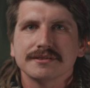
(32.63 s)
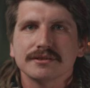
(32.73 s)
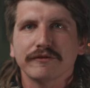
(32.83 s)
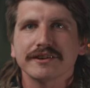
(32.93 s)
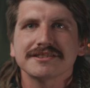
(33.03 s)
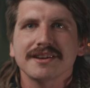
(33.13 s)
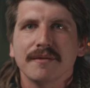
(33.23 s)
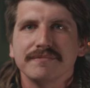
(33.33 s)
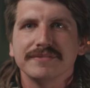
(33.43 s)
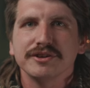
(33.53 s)
So first
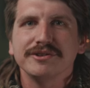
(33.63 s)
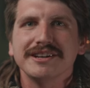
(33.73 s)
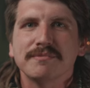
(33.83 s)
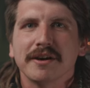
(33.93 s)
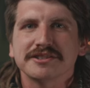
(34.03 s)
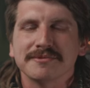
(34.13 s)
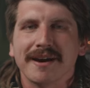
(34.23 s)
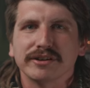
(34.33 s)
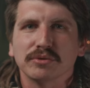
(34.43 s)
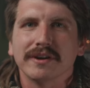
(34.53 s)
up, you need to post
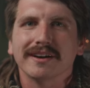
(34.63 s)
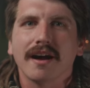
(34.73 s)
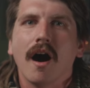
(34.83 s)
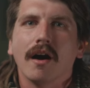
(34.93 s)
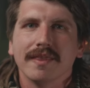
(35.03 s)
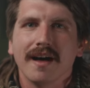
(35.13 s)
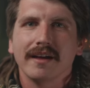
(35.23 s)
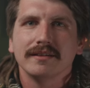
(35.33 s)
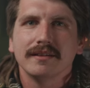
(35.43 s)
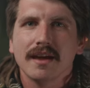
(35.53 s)
about your work
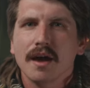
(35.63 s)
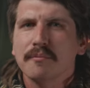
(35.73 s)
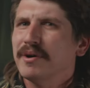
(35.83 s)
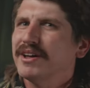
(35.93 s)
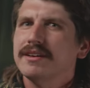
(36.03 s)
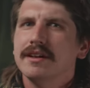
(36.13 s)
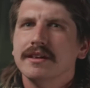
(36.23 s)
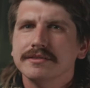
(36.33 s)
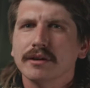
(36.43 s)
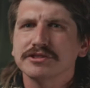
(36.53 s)
online. But
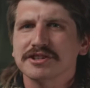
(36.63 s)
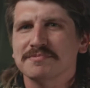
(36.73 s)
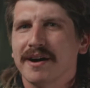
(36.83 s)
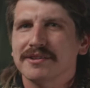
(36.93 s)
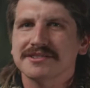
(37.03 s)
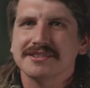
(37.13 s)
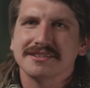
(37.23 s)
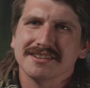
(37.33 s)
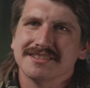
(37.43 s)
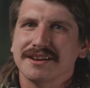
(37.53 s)
don't just post,
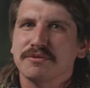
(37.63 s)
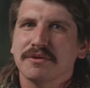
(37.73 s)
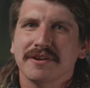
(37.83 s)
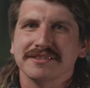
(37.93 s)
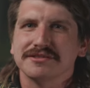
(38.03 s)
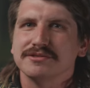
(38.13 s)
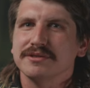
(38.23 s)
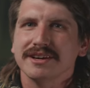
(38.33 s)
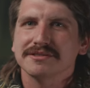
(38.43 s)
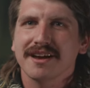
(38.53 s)
"Does anyone want
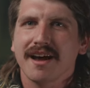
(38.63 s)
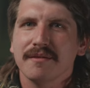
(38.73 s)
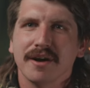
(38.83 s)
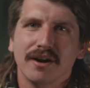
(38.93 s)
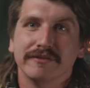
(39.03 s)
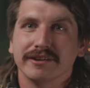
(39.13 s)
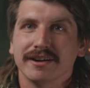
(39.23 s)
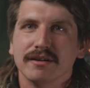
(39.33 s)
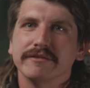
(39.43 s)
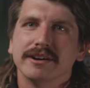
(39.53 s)
studio time?" over
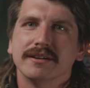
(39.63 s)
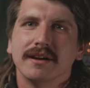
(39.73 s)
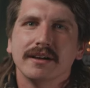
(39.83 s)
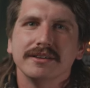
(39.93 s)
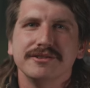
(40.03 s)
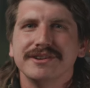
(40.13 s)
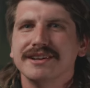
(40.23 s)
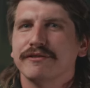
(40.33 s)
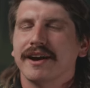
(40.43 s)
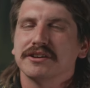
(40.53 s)
and over. You need
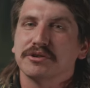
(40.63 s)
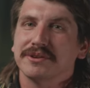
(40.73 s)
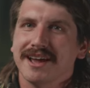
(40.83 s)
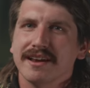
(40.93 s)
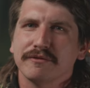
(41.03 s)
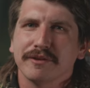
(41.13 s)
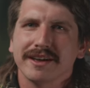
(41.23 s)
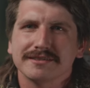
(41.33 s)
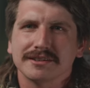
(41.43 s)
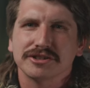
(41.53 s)
to find creative
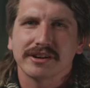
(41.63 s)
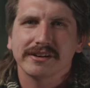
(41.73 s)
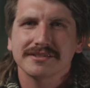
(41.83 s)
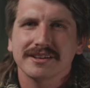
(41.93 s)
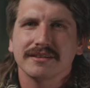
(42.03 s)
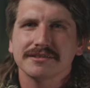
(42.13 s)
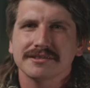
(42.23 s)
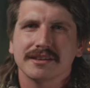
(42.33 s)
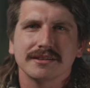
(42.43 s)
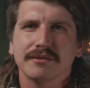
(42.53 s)
ways to share your
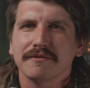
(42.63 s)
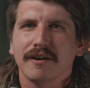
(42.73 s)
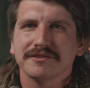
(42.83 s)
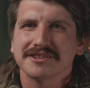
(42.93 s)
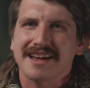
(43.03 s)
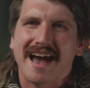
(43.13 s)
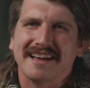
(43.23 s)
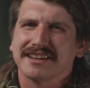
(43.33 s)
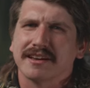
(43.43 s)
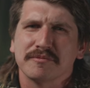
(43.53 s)
skills that don't involve just
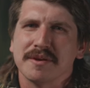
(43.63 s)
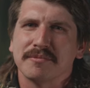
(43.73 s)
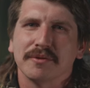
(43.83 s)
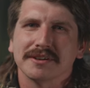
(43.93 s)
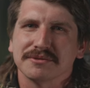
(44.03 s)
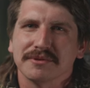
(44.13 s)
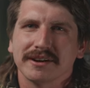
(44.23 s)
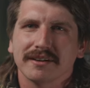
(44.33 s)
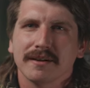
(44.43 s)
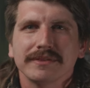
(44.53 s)
asking if people want to
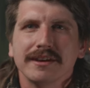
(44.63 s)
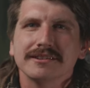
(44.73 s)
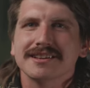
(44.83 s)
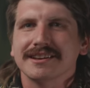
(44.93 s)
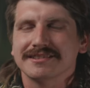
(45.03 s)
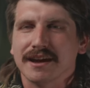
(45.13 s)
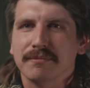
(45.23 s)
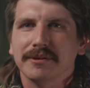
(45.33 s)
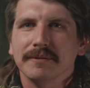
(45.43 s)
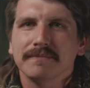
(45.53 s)
work. Here's an
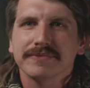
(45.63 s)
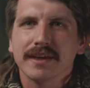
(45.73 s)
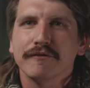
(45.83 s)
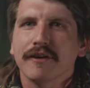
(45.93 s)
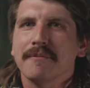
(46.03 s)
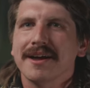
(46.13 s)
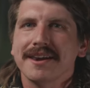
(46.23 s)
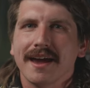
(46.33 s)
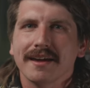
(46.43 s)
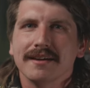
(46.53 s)
example. If on
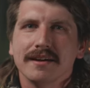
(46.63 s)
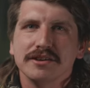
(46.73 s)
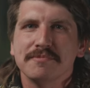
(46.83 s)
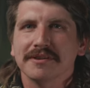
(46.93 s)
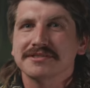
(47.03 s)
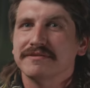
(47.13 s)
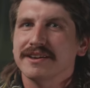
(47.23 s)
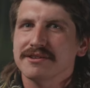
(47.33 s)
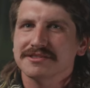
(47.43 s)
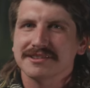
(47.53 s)
Monday, you post a
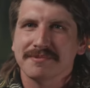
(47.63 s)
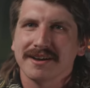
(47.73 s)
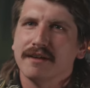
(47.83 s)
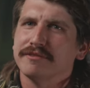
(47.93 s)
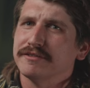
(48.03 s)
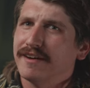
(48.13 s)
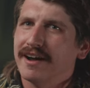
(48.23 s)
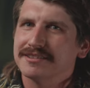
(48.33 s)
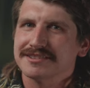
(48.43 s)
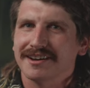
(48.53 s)
video snippet of a
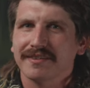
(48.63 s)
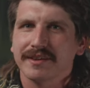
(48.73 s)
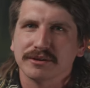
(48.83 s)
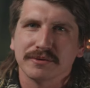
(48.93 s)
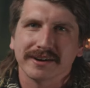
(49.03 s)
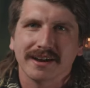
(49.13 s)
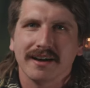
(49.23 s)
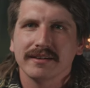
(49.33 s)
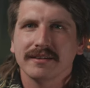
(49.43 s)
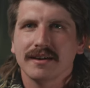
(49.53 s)
fire song that you're working
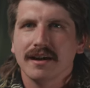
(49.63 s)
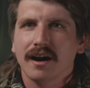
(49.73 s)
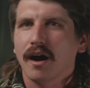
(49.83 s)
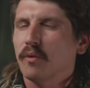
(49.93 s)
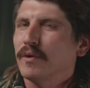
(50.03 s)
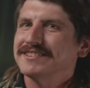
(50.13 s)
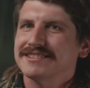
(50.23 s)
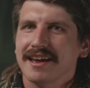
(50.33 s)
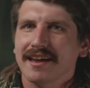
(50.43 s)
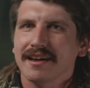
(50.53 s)
on
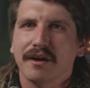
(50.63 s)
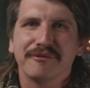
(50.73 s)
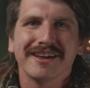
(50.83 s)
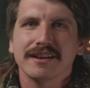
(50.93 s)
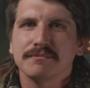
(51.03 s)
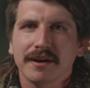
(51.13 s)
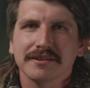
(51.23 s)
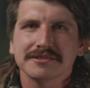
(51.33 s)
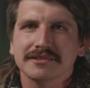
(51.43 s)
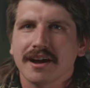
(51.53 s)
Wednesday, a written
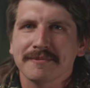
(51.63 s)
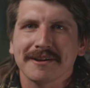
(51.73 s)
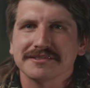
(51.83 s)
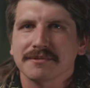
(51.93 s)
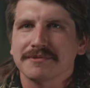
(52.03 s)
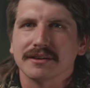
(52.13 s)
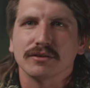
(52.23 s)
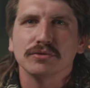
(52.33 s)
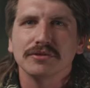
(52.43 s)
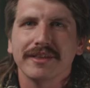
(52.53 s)
post talking about something
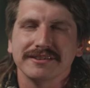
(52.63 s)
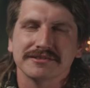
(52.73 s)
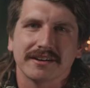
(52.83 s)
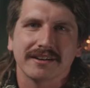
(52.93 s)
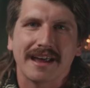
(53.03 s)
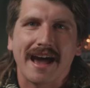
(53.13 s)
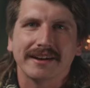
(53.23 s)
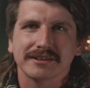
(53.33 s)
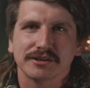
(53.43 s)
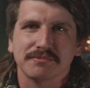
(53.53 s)
cool that you started
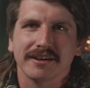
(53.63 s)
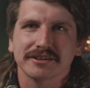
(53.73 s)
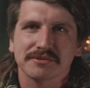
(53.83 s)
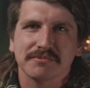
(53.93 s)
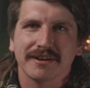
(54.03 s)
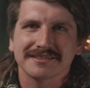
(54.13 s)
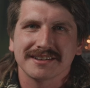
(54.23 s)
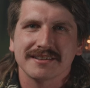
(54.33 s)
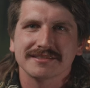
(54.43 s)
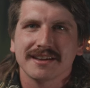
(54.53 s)
adding to your production
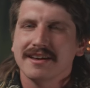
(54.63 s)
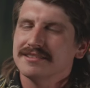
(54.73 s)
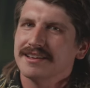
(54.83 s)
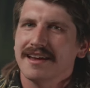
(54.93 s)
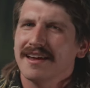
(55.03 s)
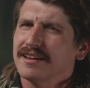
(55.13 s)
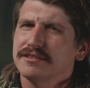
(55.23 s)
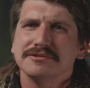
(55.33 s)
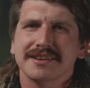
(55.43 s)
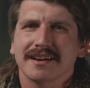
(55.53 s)
process, say a
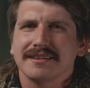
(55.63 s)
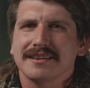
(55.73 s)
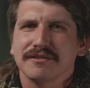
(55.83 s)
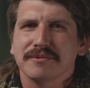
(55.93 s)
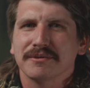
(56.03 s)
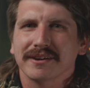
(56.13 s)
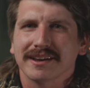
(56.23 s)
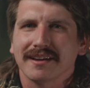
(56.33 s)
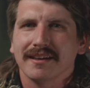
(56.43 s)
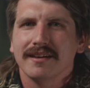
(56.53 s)
new technique you've been
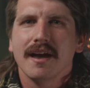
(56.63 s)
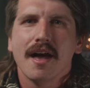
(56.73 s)
working on.